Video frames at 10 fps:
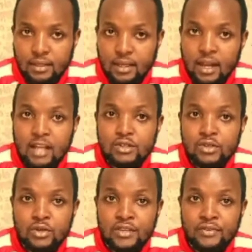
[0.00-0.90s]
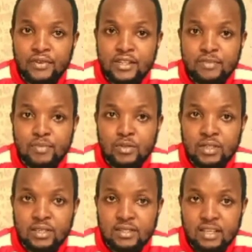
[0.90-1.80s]
It has no difference
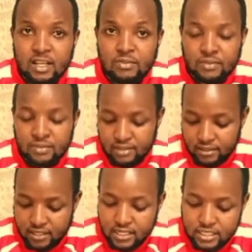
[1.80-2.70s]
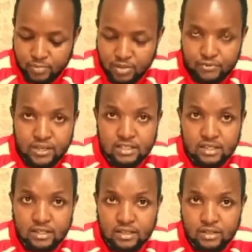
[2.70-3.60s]
between itself. That is perfect
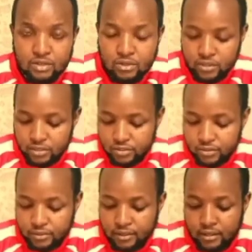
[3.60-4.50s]
unison.